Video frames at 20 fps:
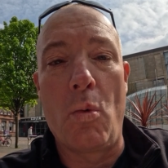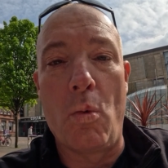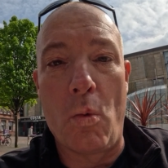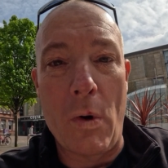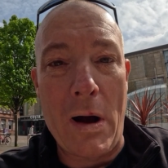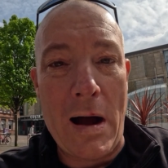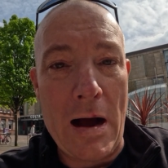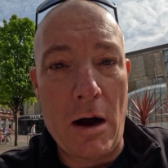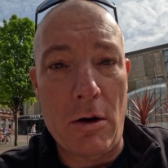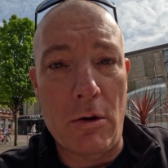
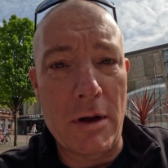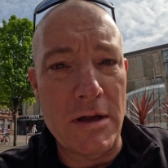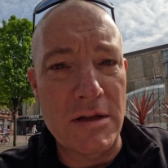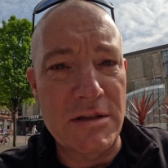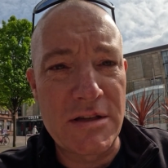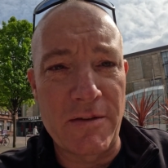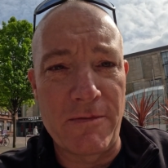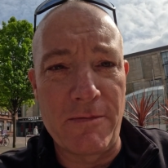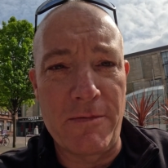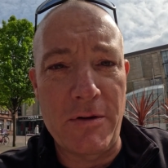Wow,
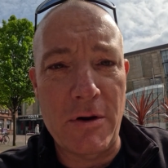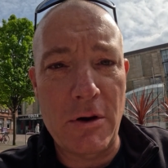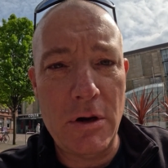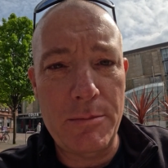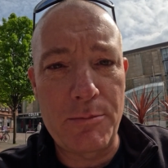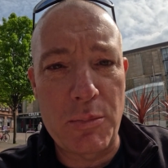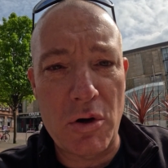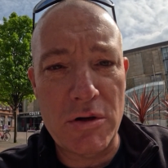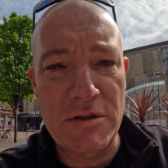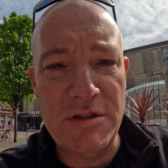it's a very
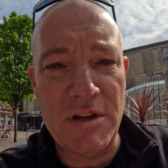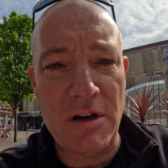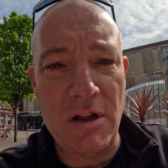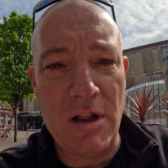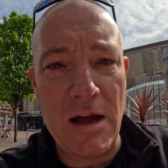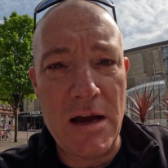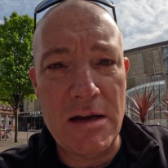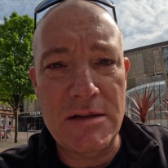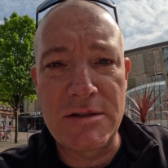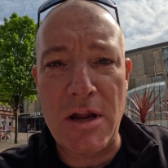
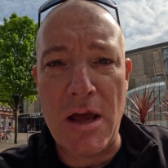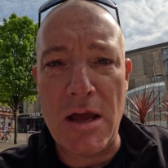personalized,